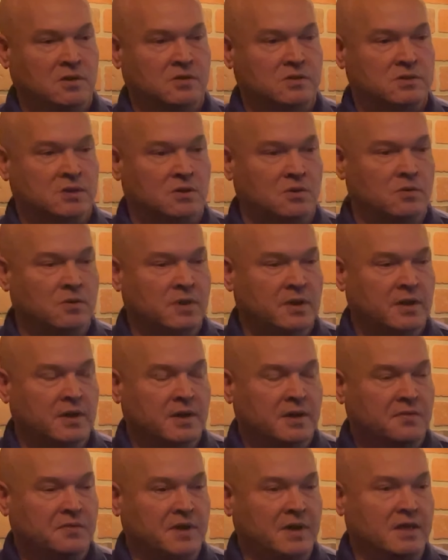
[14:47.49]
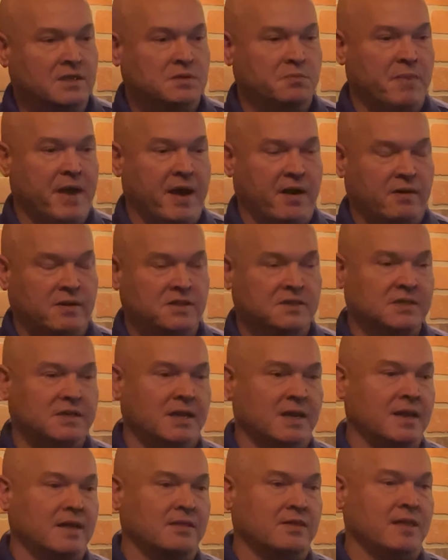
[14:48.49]
So I think it's a matter of just
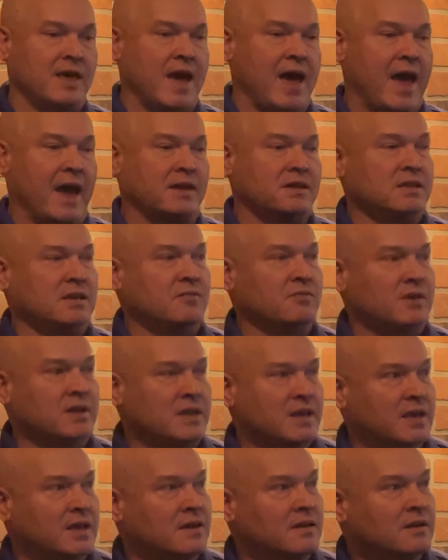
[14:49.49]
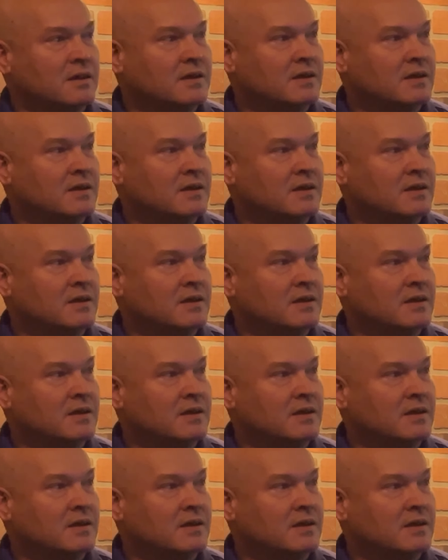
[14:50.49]
getting the activity in.